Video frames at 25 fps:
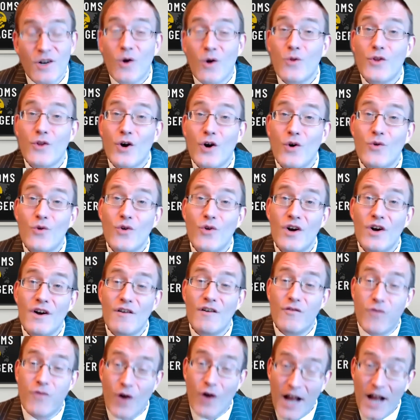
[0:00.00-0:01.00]
although
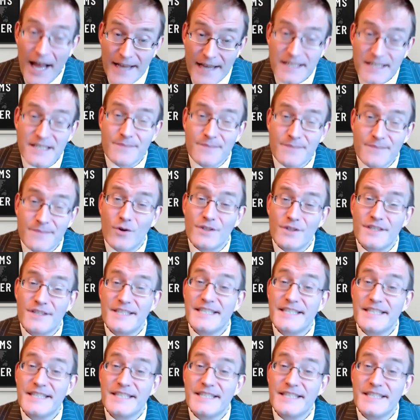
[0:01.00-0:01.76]
for exports,